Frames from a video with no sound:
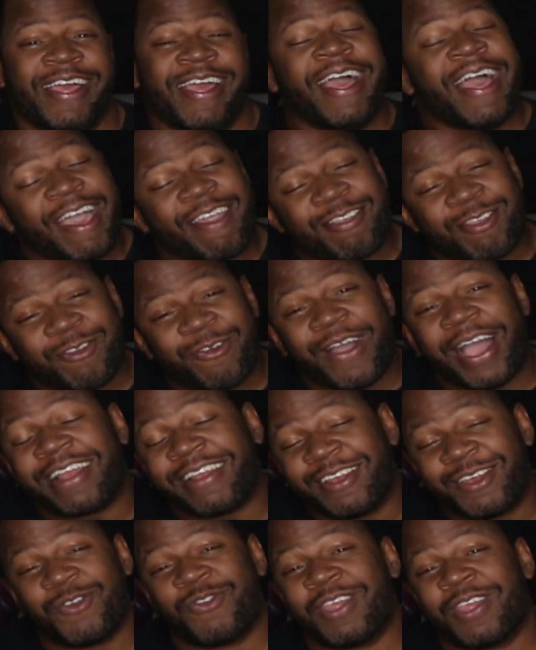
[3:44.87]
has tried to
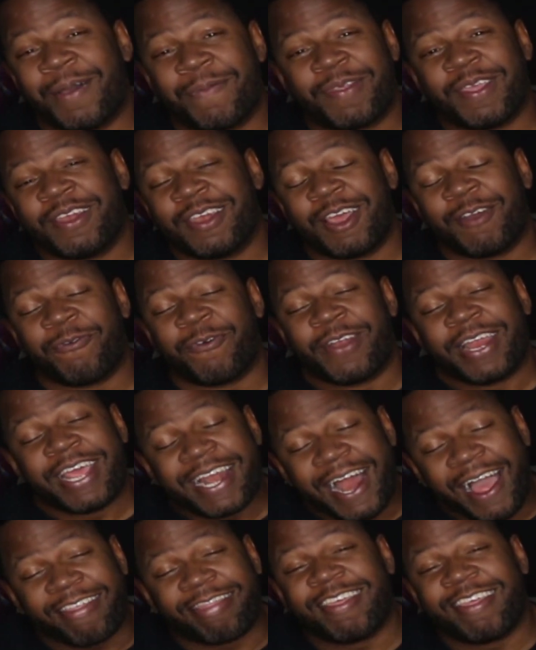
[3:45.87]
do something different. And
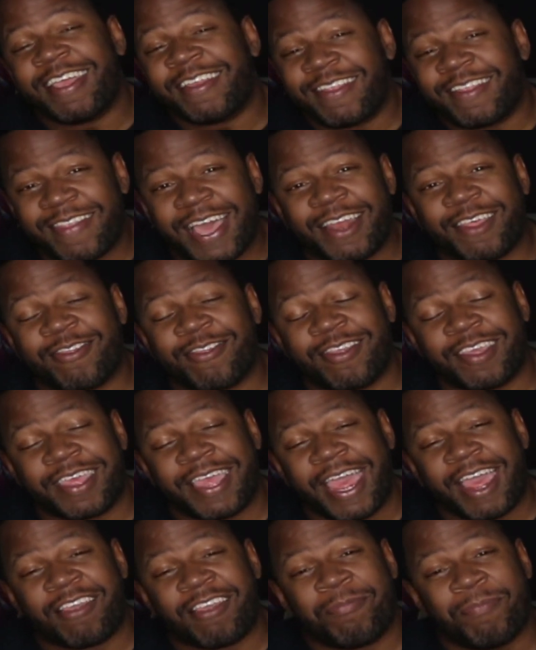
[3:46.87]
I think that that is the
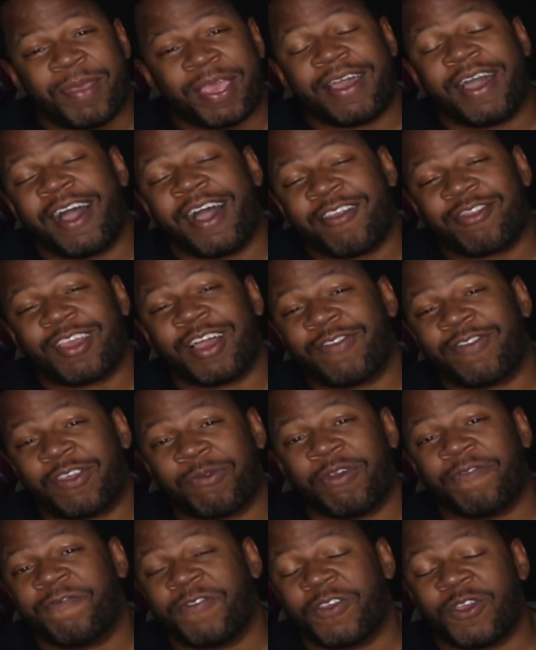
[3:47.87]
case because of the
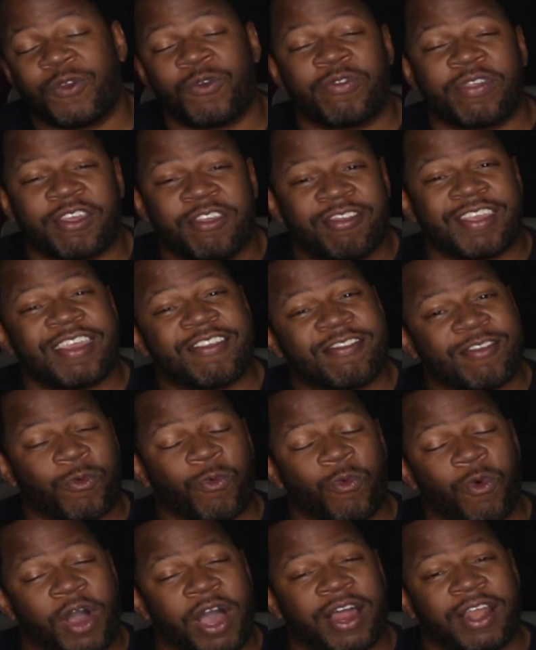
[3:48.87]
reviews that
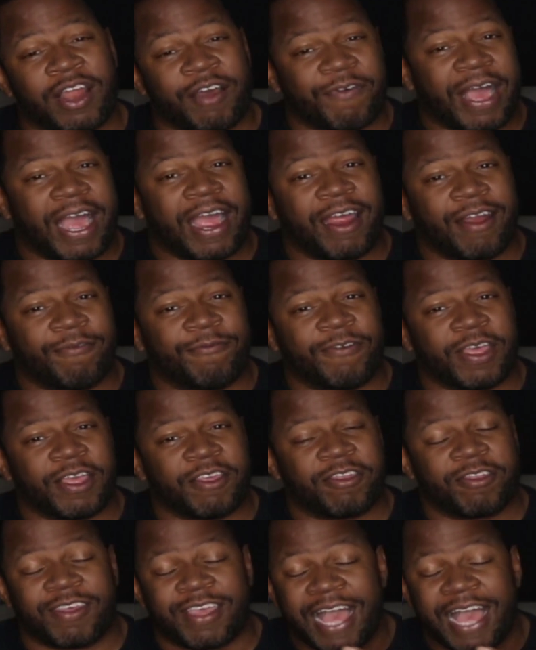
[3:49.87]
season one of Iron
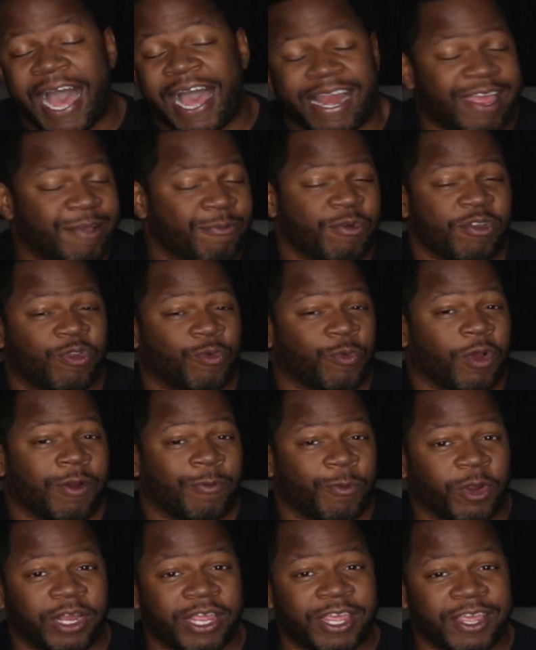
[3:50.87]
Fist got, which weren't
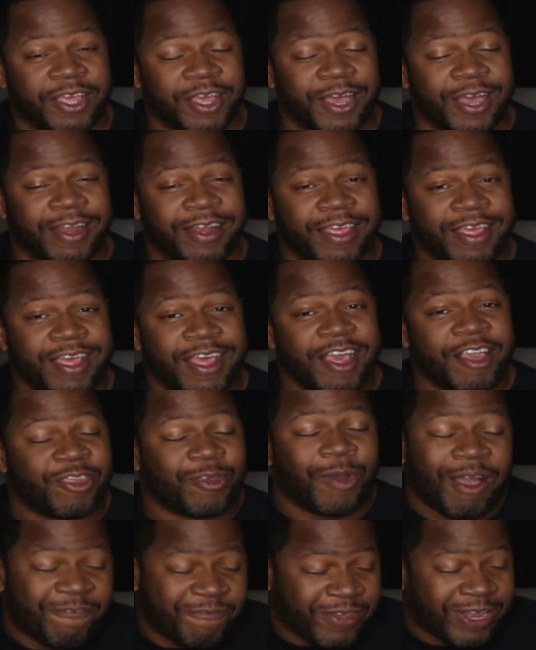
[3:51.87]
really good. So
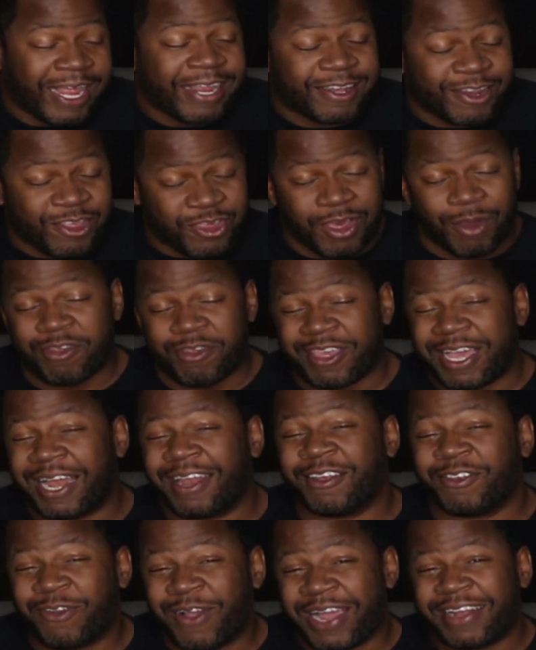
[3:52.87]
I feel like the show is kind
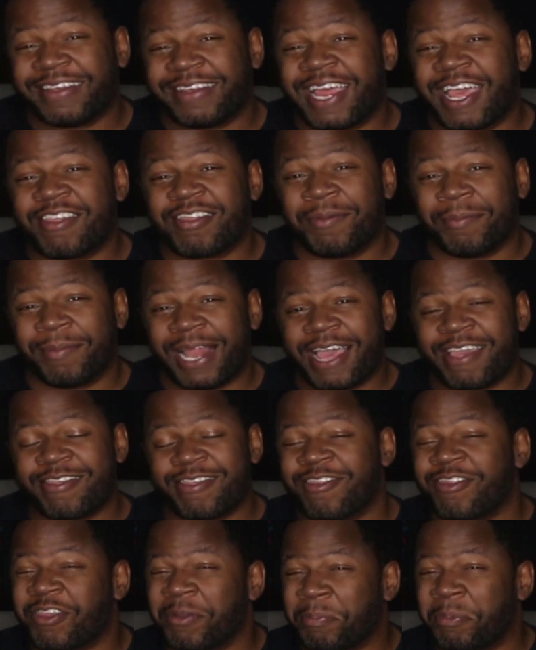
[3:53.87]
of trying to take some
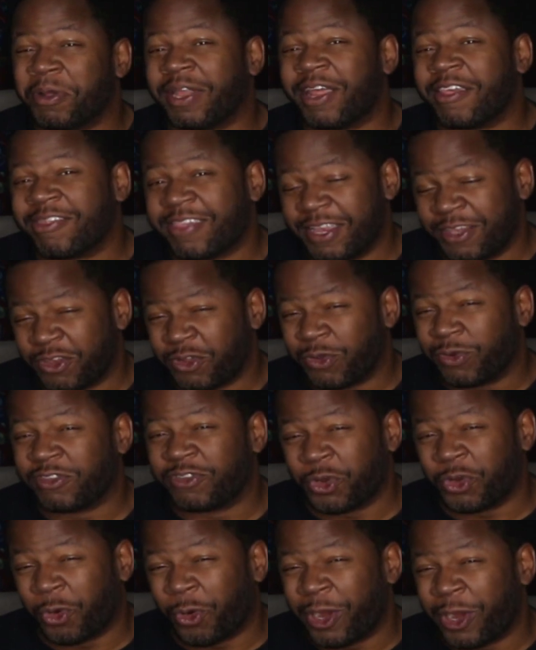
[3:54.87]
license to pull us into a
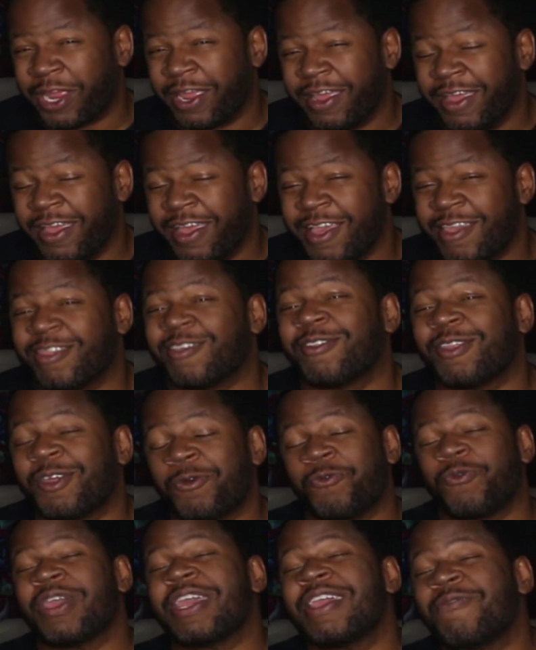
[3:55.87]
story so that
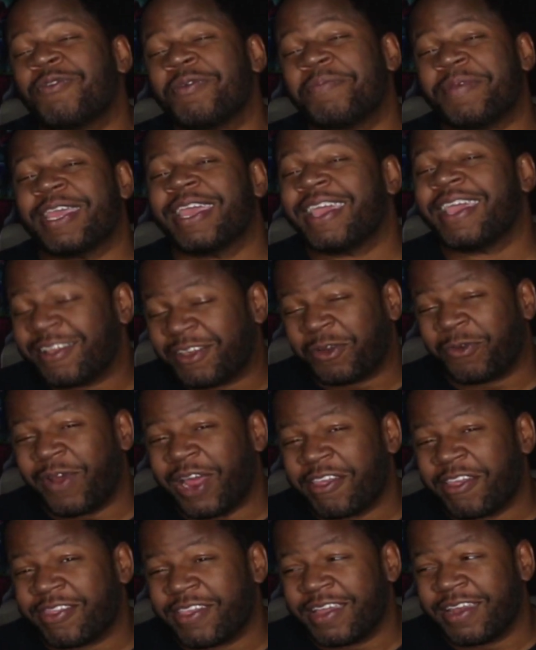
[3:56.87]
we would be
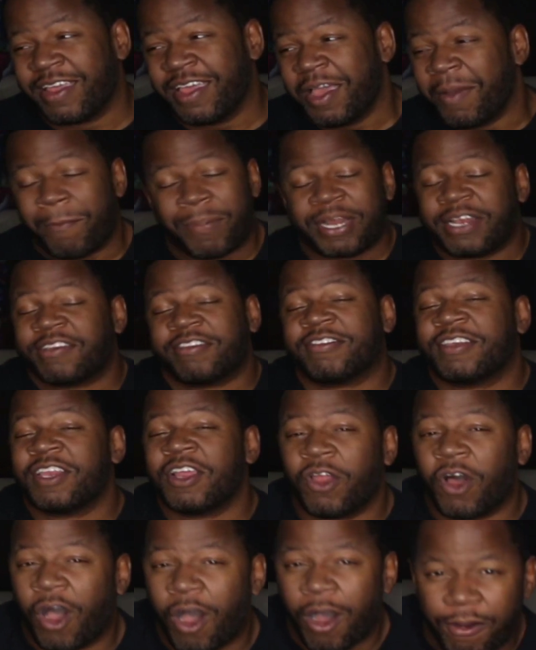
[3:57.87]
interested, but it's
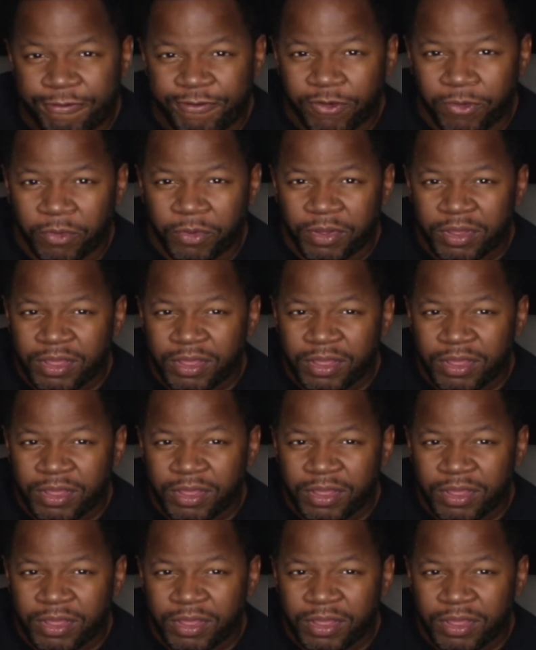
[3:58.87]
still awful.